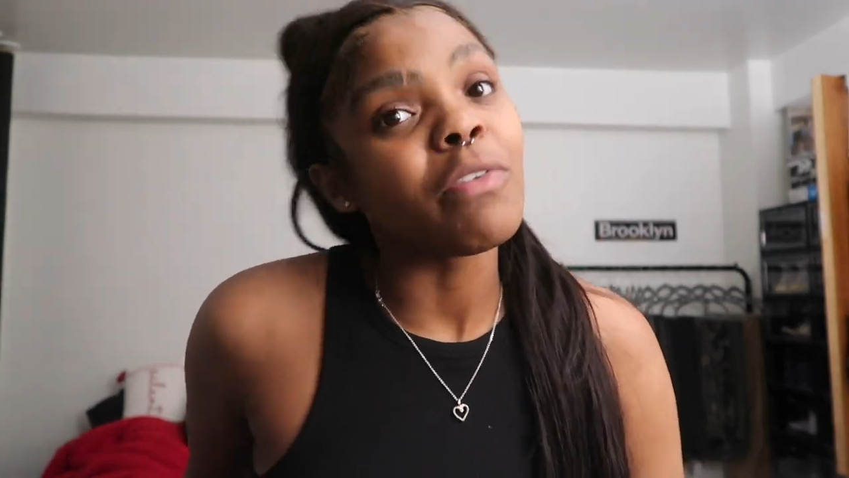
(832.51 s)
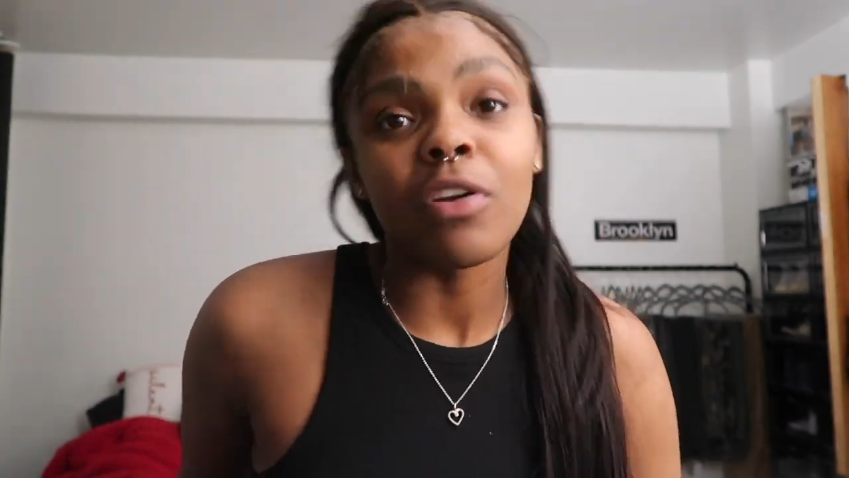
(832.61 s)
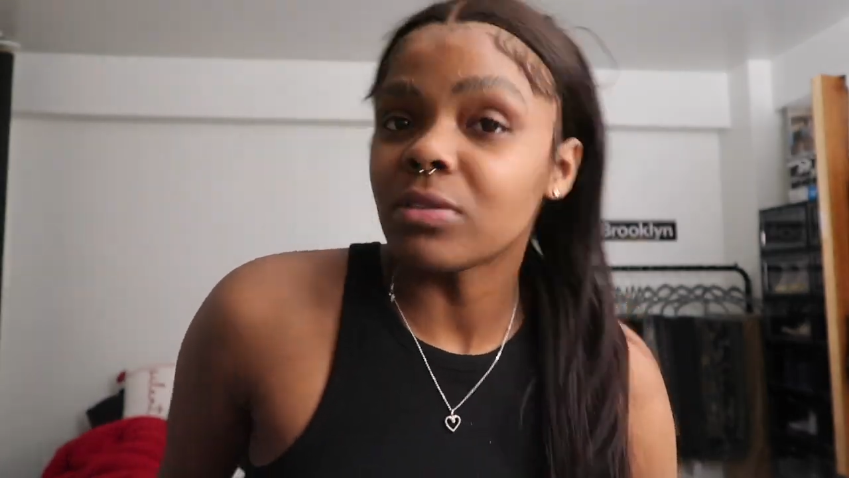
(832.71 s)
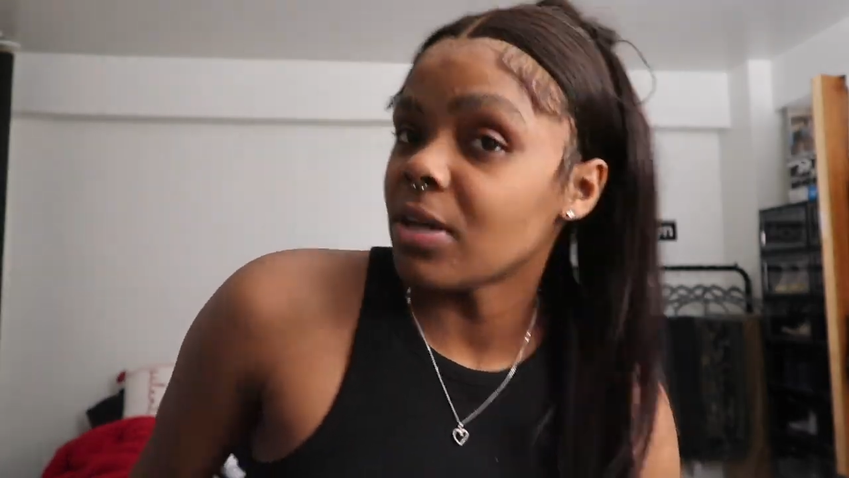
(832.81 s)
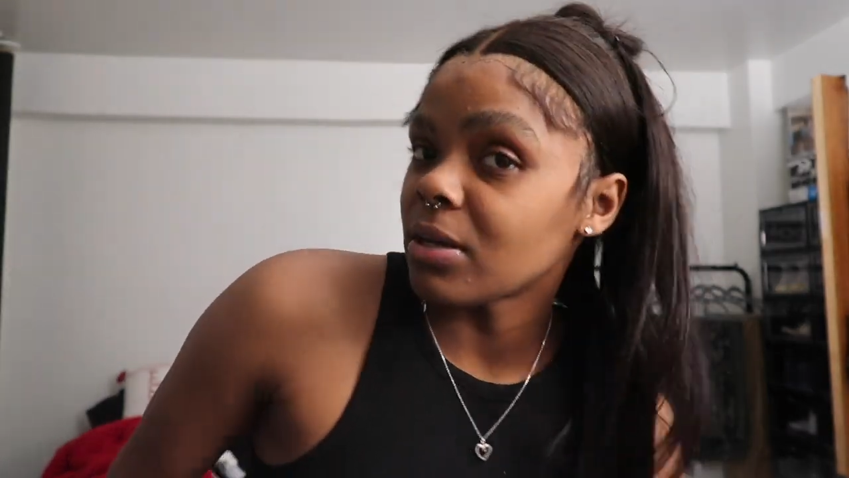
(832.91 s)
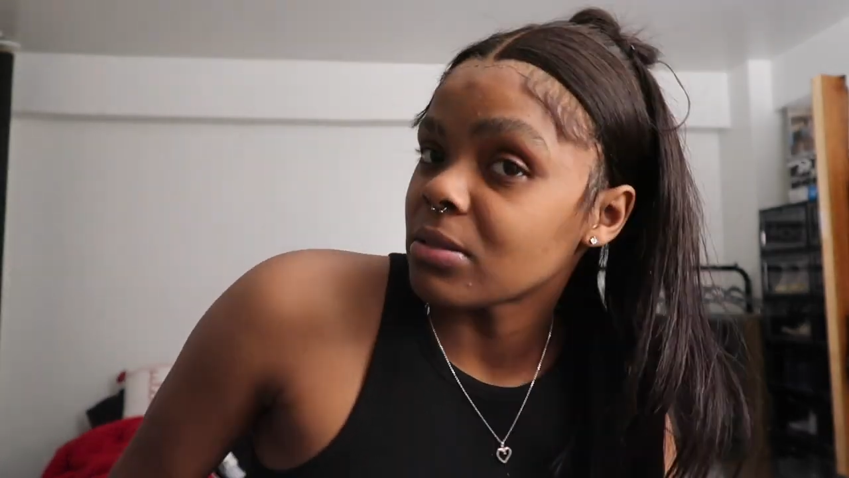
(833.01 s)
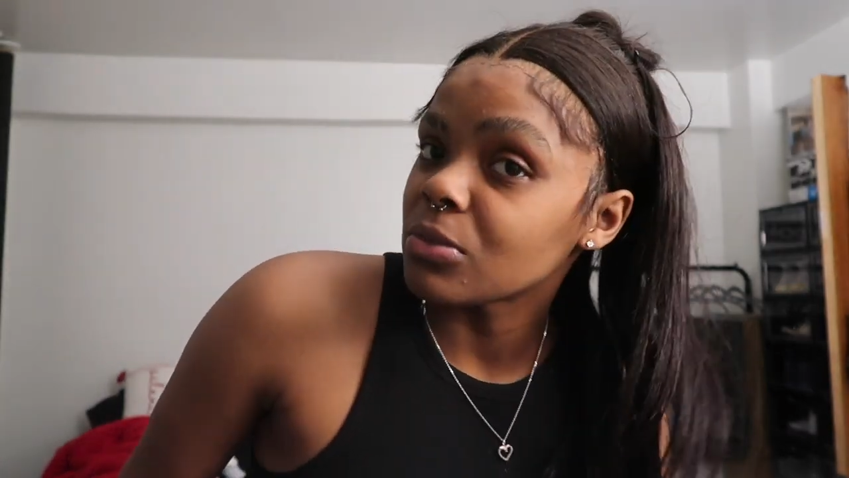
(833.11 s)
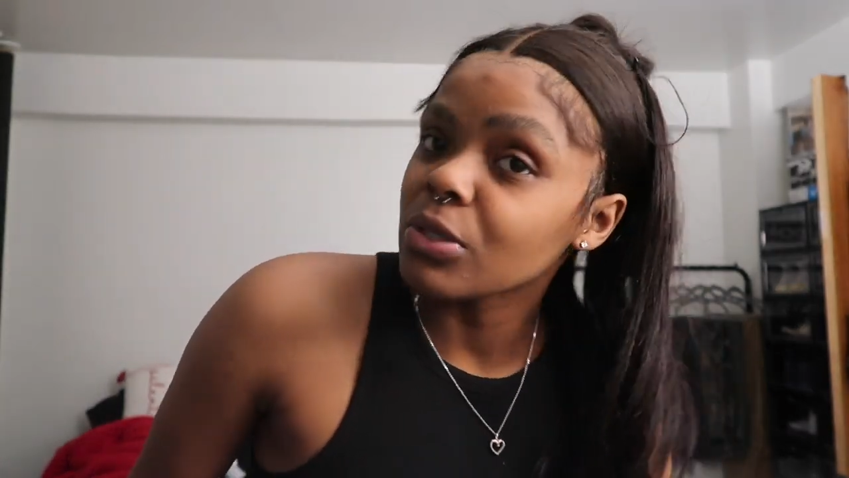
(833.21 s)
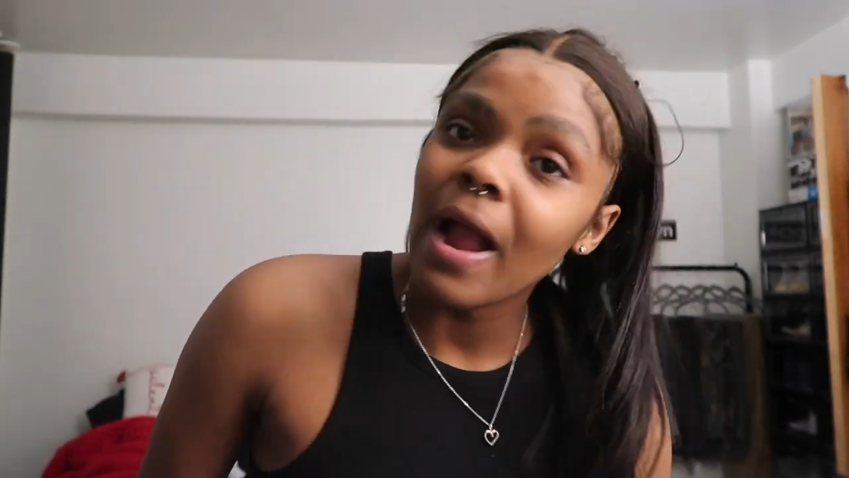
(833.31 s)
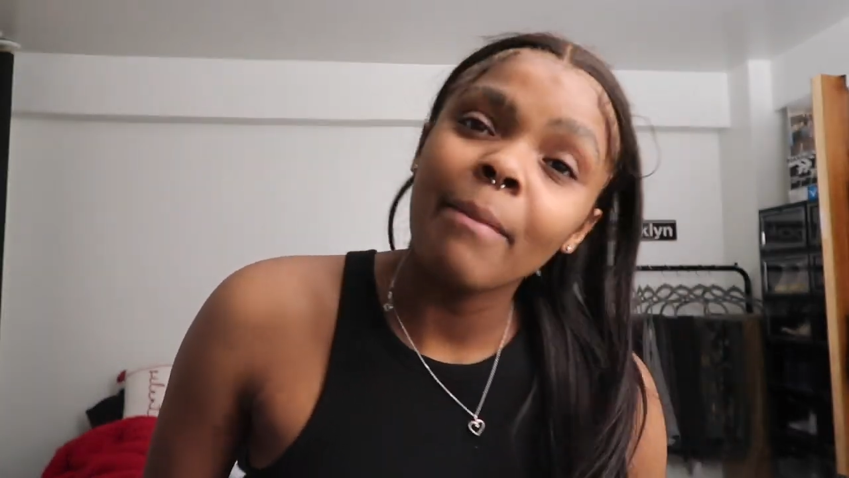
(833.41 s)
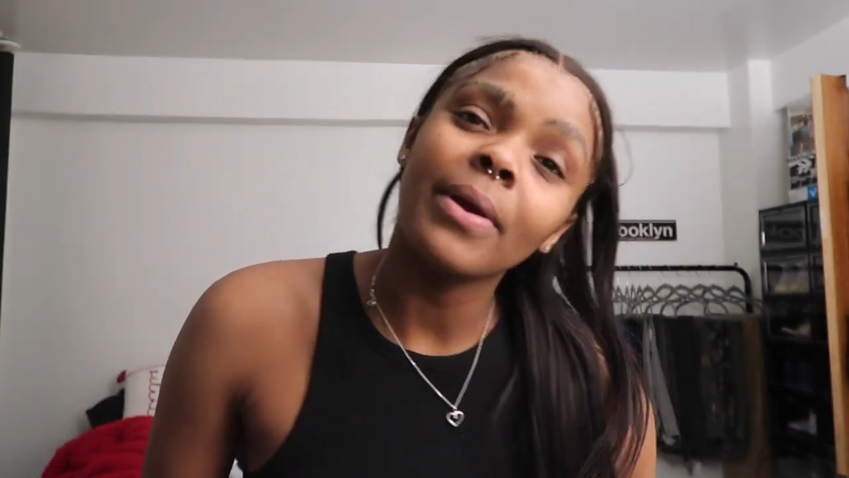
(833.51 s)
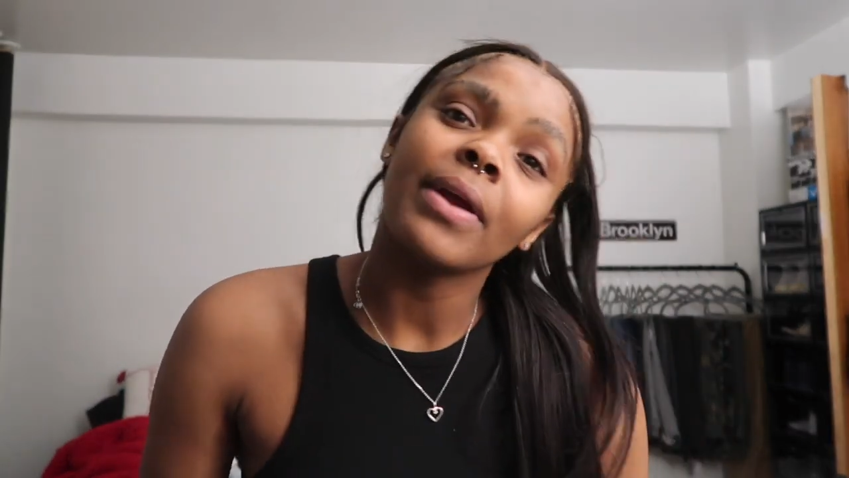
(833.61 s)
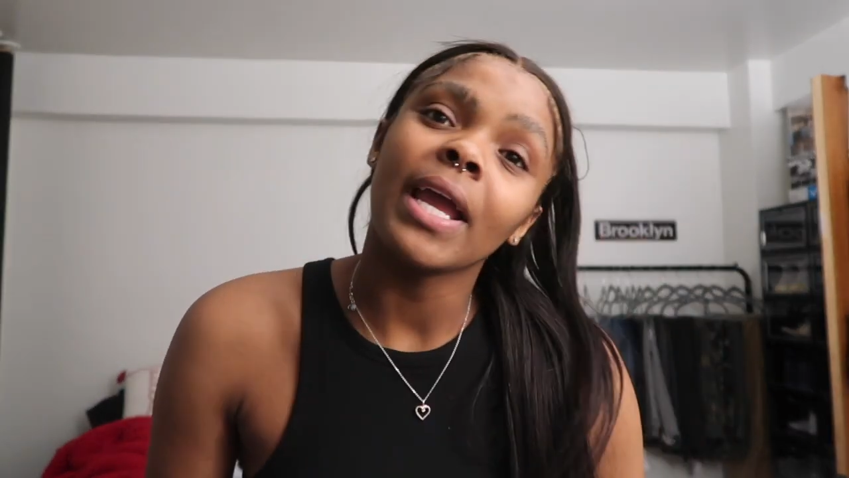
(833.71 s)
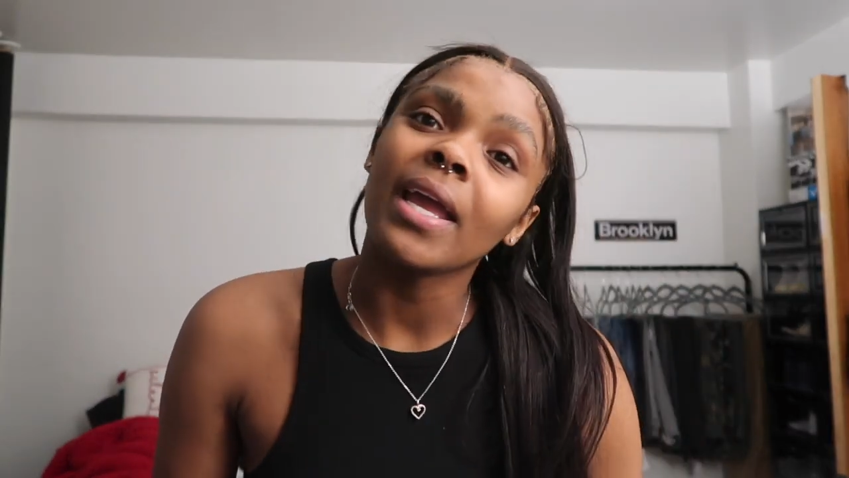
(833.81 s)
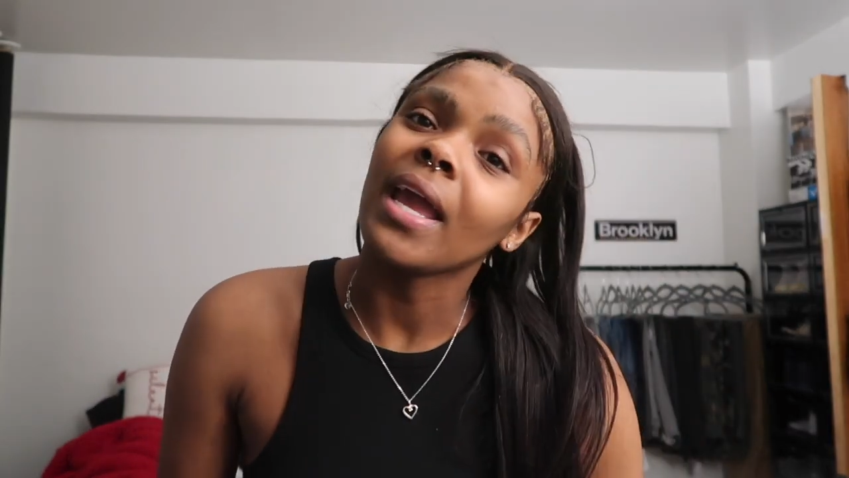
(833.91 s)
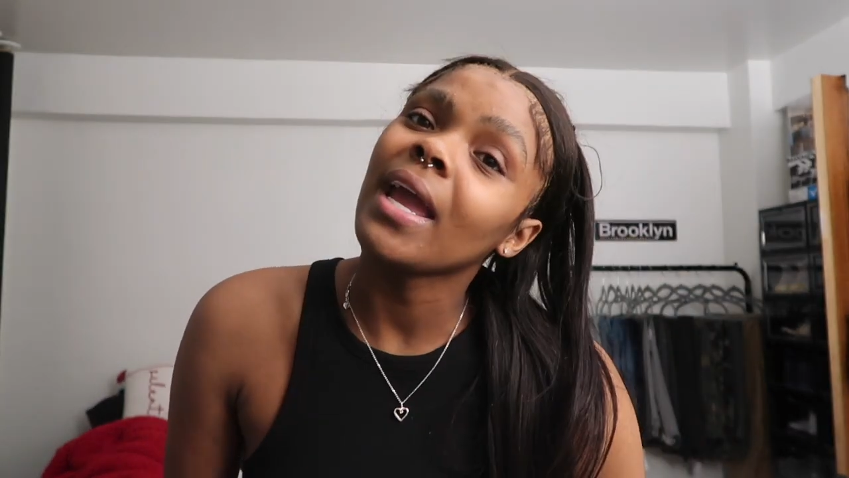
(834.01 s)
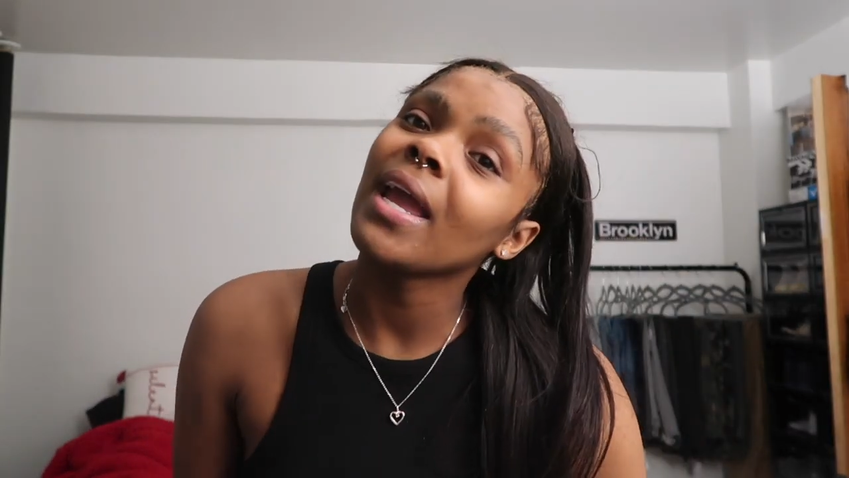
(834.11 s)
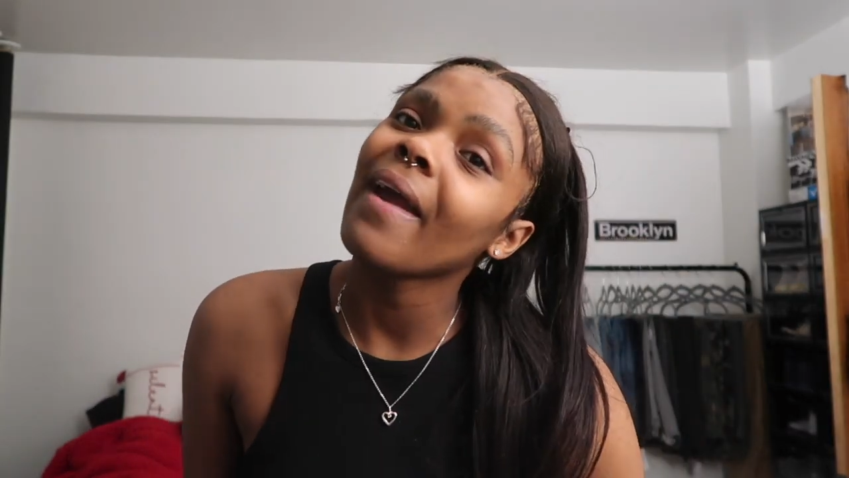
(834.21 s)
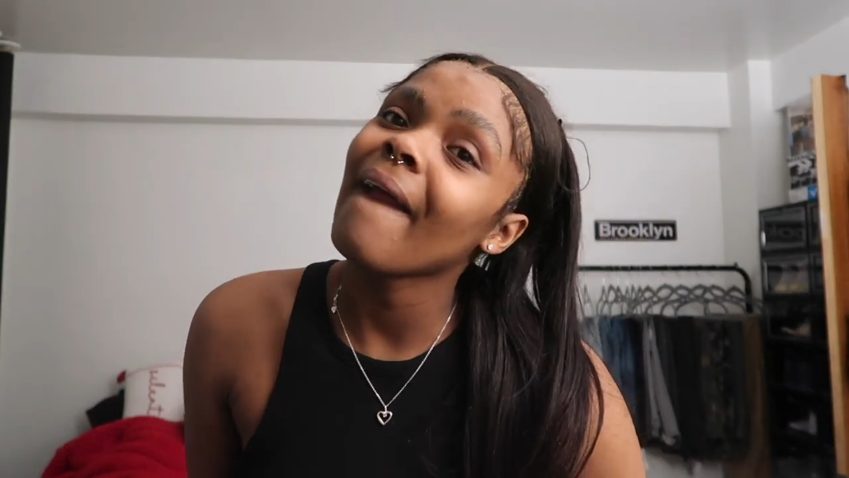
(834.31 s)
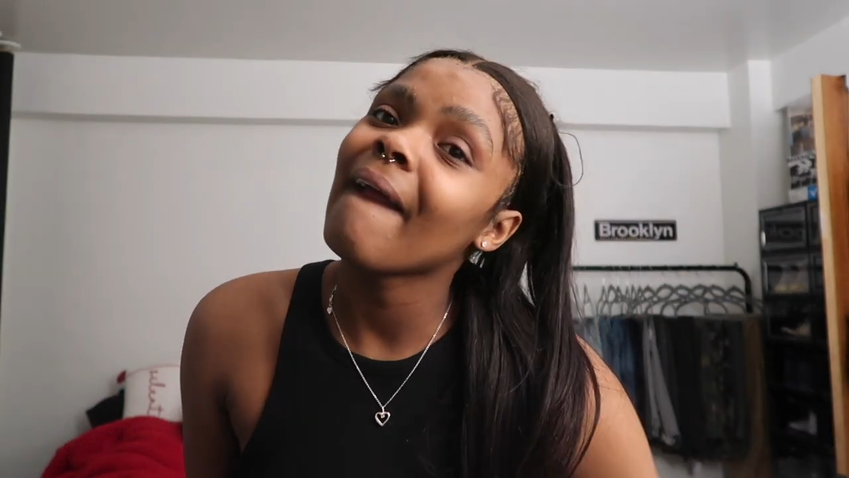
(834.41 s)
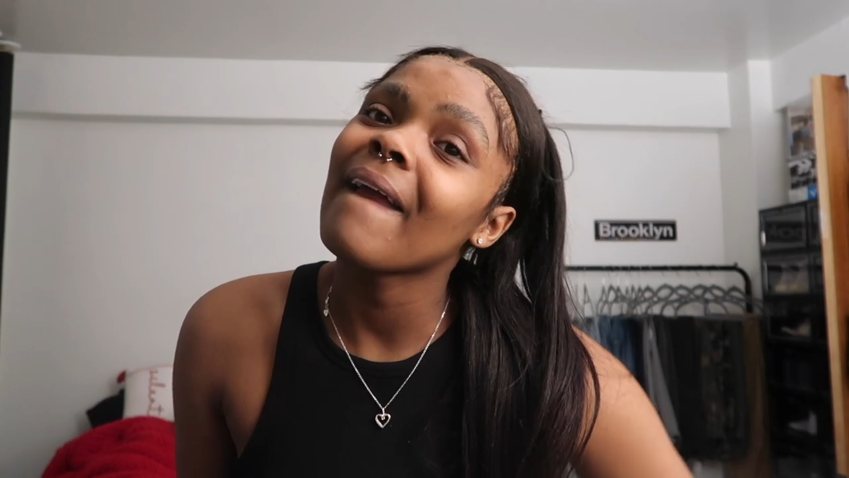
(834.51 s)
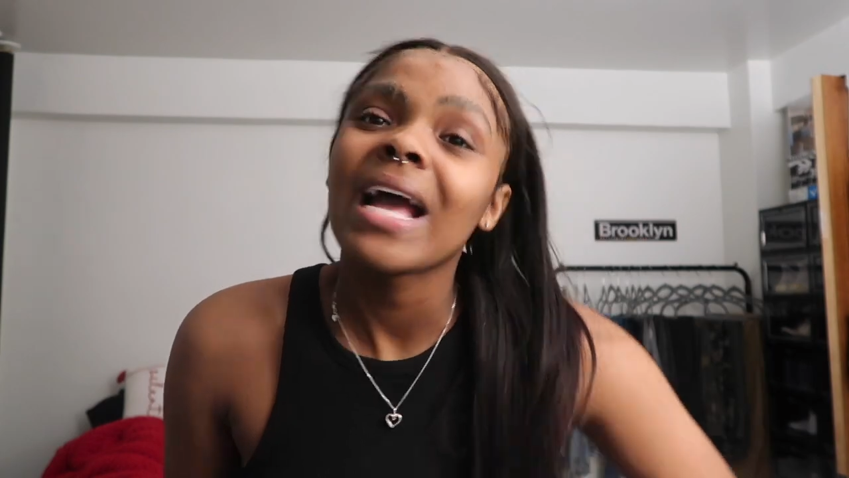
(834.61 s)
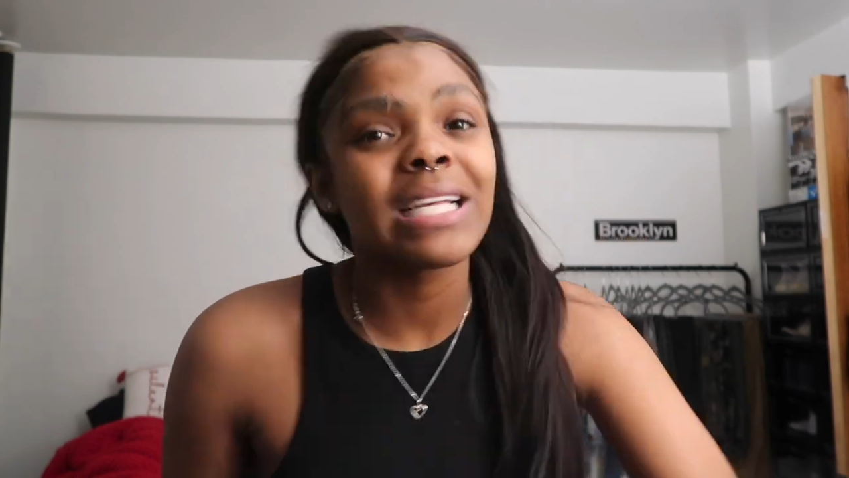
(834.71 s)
If you're a returning subscriber, hey, hey, hey.